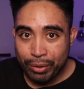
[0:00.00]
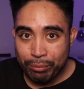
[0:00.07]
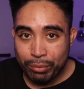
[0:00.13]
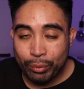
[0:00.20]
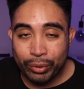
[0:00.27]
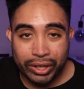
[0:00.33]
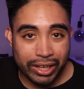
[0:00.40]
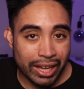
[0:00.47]
But
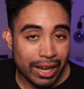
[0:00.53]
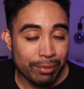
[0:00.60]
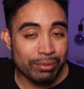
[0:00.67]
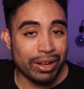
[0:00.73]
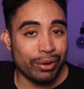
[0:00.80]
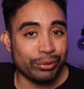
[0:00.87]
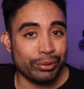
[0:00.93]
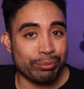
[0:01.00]
when it came
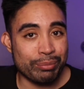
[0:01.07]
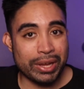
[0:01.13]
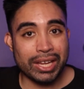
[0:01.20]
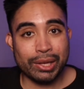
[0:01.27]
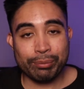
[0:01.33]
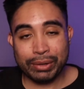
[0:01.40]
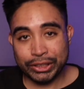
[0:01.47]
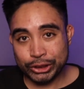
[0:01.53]
down to
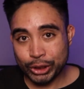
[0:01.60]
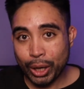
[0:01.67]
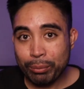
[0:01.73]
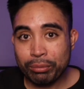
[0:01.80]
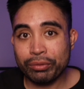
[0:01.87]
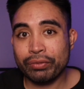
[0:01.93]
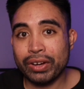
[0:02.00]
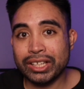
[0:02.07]
making my
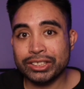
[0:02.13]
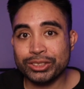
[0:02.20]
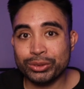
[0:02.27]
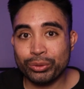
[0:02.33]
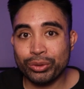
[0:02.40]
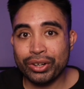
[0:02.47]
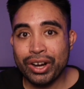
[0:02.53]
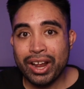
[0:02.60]
Shopify
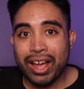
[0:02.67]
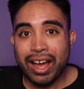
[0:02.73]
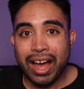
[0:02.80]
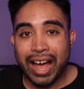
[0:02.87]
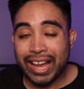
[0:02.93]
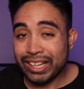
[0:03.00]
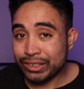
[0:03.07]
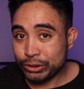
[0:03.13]
store,
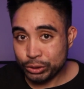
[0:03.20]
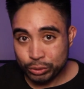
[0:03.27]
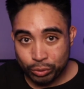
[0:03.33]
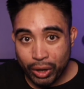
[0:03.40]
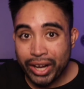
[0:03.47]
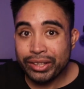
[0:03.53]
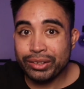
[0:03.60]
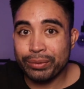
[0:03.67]
I
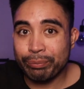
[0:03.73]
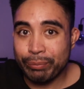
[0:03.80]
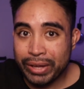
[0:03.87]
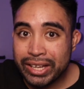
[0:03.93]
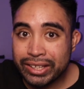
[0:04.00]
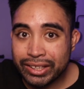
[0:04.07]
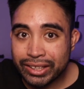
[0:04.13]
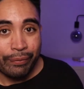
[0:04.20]
tried to
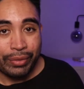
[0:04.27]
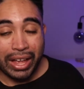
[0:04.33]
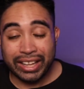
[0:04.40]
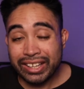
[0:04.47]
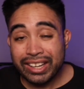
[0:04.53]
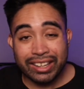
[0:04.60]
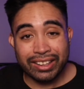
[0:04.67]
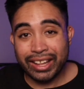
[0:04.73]
make it. I
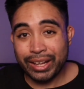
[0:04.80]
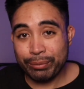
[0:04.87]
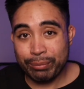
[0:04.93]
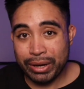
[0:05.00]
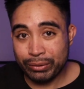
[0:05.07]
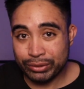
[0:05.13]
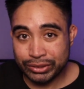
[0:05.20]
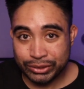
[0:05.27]
didn't like my
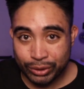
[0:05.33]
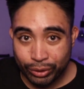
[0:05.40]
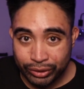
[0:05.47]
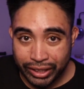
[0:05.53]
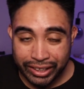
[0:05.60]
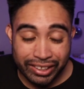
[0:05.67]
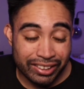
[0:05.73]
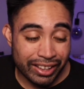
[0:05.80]
result.
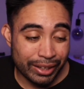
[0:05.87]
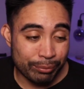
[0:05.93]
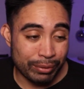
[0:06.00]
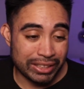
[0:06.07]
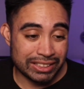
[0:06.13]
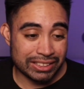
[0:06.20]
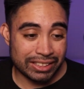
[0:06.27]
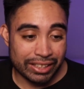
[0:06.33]
I didn't like my
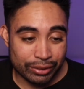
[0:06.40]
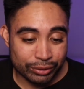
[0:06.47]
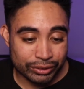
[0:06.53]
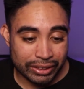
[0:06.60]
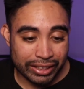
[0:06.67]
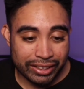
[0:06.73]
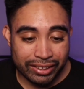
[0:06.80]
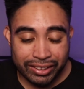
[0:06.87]
skills.
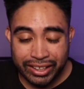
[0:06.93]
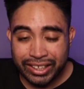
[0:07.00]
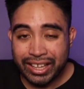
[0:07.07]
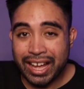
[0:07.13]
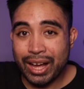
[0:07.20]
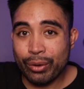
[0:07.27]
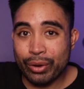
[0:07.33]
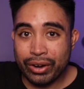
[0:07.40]
I didn't like
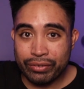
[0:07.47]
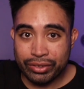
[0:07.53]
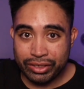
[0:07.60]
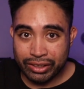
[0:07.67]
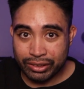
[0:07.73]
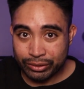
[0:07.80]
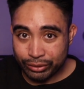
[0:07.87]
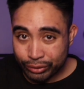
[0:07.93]
how
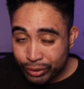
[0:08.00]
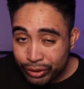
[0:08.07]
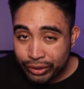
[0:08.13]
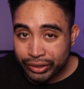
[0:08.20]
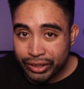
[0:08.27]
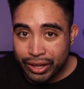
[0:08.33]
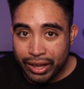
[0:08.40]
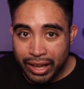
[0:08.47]
everything
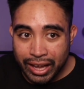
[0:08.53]
looked.